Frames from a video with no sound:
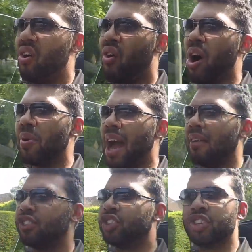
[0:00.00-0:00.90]
I would
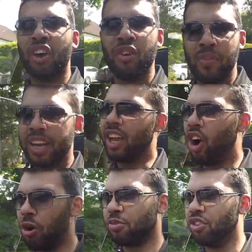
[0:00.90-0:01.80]
have so many
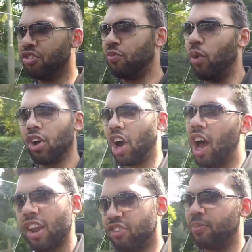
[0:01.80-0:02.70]
options of what
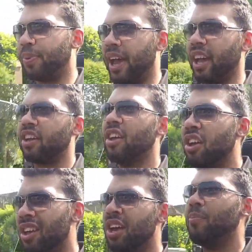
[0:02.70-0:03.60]
colour to pick,
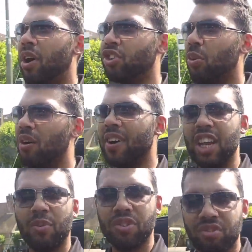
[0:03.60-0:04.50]
but do I
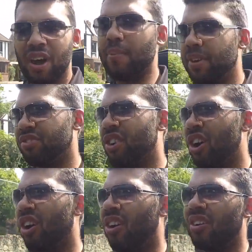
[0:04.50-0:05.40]
really want to wrap this
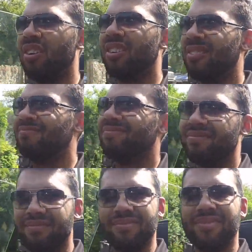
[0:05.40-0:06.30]
car?
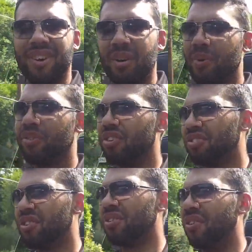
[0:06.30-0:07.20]
Well, I'm not too
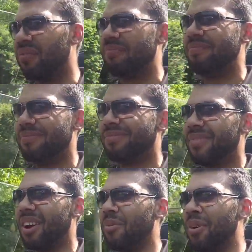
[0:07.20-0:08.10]
sure
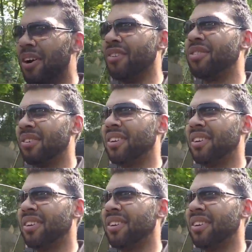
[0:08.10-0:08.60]
I would.